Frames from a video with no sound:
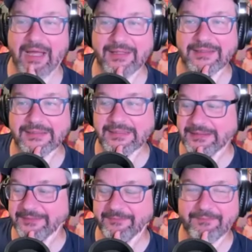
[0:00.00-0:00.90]
As in,
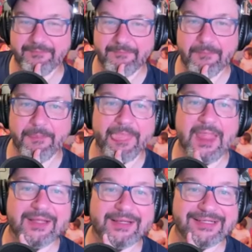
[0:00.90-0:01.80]
like,
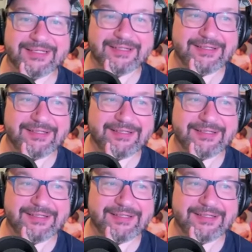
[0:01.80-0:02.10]
what